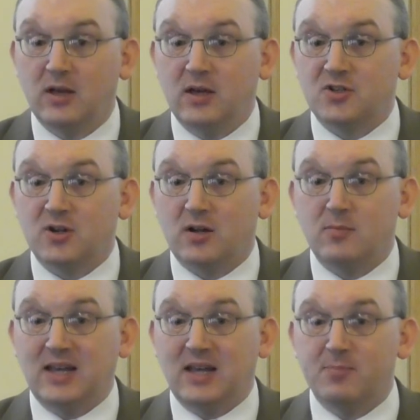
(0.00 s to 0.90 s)
is not
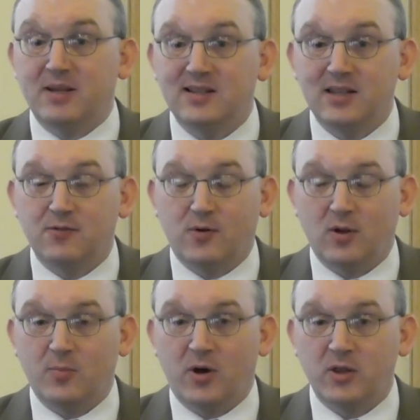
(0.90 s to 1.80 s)
making a building
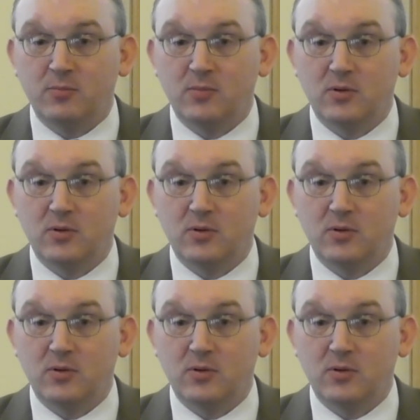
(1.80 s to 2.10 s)
fall upon them.